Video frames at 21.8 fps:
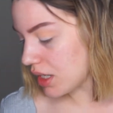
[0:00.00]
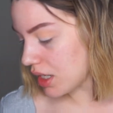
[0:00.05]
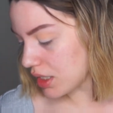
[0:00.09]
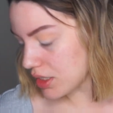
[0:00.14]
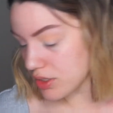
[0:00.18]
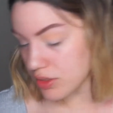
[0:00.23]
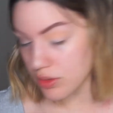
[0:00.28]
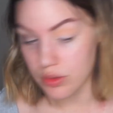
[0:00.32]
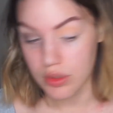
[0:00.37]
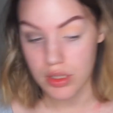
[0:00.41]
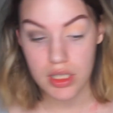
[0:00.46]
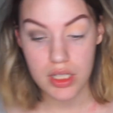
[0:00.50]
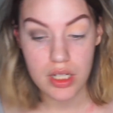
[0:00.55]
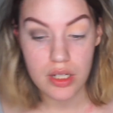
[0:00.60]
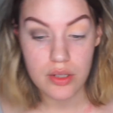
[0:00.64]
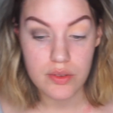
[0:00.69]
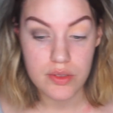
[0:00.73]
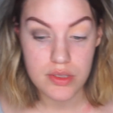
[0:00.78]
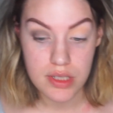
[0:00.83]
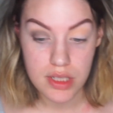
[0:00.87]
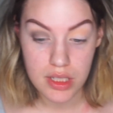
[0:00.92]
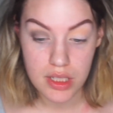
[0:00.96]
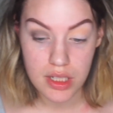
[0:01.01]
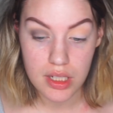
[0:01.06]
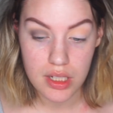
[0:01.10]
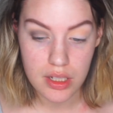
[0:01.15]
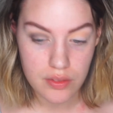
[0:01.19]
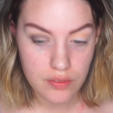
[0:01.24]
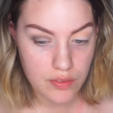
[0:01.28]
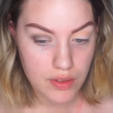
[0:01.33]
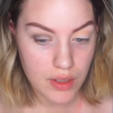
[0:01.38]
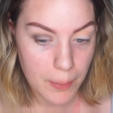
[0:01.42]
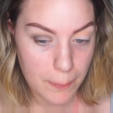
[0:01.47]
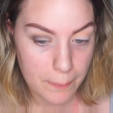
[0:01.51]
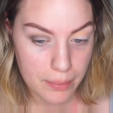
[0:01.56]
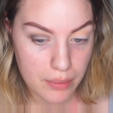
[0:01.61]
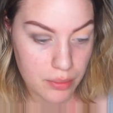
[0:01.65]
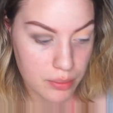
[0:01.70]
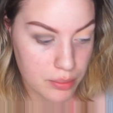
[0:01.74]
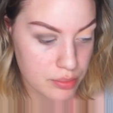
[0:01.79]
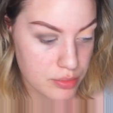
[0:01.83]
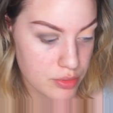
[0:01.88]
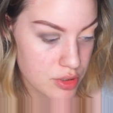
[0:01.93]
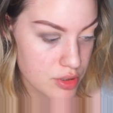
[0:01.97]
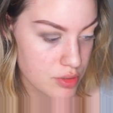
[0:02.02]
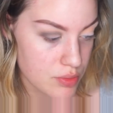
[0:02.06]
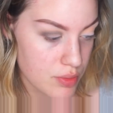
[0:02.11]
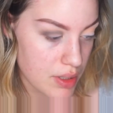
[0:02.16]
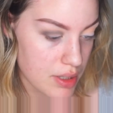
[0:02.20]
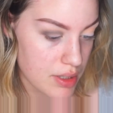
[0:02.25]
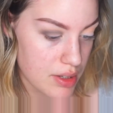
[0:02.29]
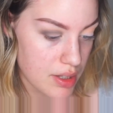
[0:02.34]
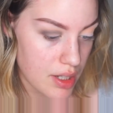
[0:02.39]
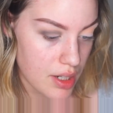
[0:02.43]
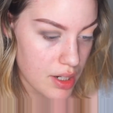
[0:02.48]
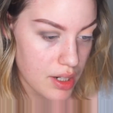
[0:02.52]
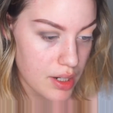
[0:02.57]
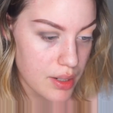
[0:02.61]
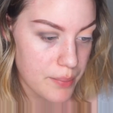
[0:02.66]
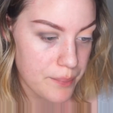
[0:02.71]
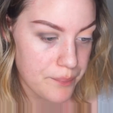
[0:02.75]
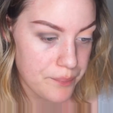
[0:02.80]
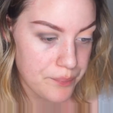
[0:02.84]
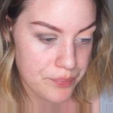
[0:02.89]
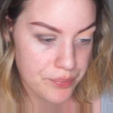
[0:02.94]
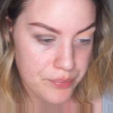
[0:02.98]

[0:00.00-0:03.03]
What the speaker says: I don't like how it's like kind of like boom, just right there.